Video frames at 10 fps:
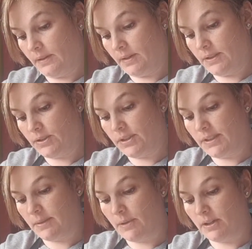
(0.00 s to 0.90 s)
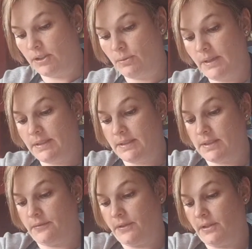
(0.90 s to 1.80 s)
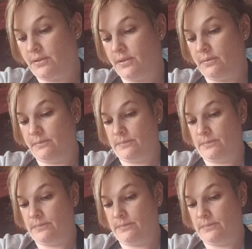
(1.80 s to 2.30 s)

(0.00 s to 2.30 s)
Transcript: Because there's like some kind of twigs and stuff in there too.